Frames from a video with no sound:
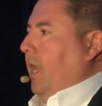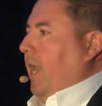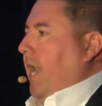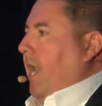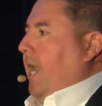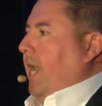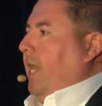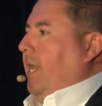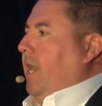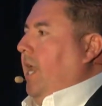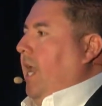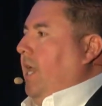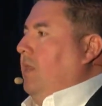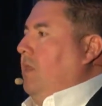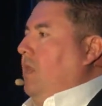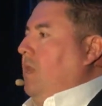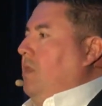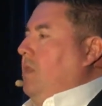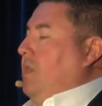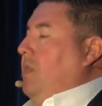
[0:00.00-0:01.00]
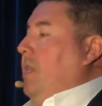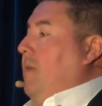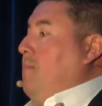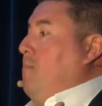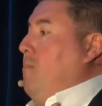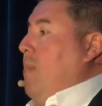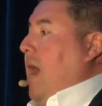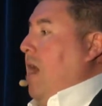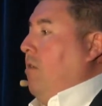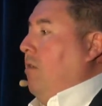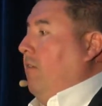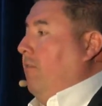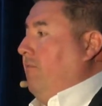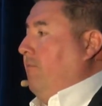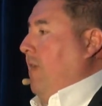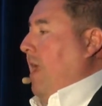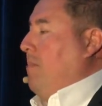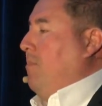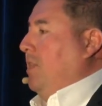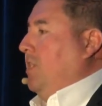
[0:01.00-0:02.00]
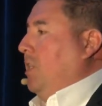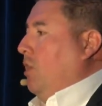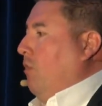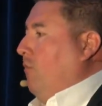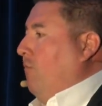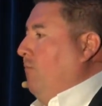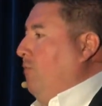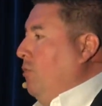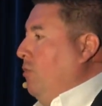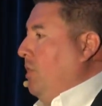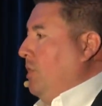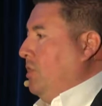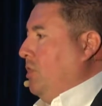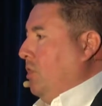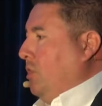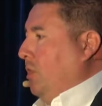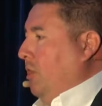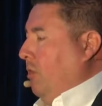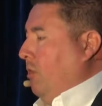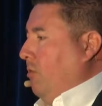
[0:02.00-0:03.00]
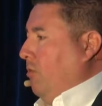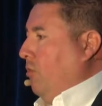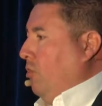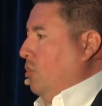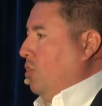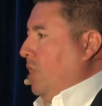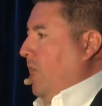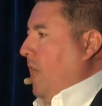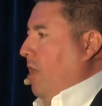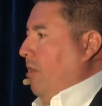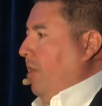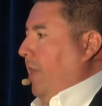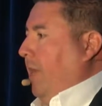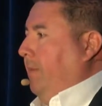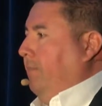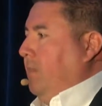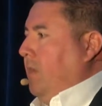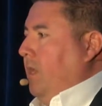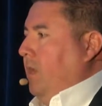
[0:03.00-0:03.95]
and the amount of families that are food insecure in Orange County